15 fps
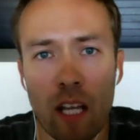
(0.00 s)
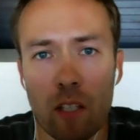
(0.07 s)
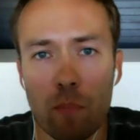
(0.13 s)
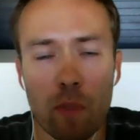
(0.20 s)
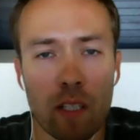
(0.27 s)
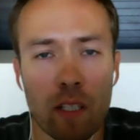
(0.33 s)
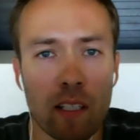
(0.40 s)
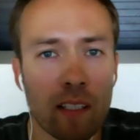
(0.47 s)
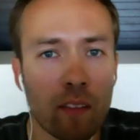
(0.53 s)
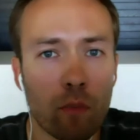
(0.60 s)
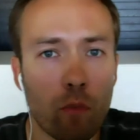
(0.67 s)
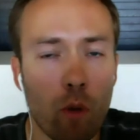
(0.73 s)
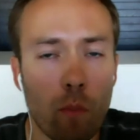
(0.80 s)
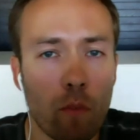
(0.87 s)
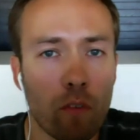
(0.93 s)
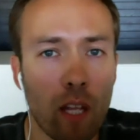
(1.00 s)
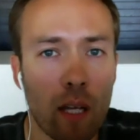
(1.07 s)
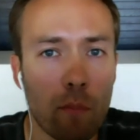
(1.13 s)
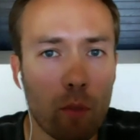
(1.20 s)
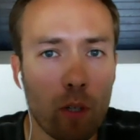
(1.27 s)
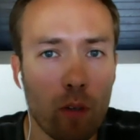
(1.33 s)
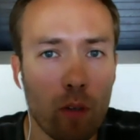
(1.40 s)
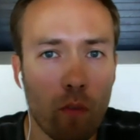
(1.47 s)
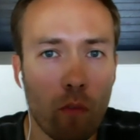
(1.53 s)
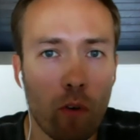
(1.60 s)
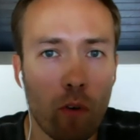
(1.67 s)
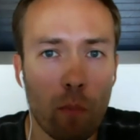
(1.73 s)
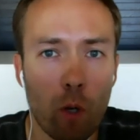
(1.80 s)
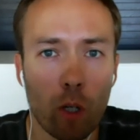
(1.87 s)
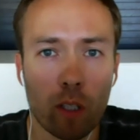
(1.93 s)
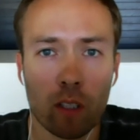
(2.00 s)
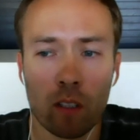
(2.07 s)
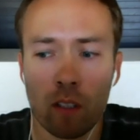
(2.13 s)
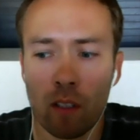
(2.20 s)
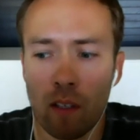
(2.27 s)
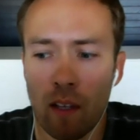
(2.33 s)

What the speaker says: has been in the form of library or for framework.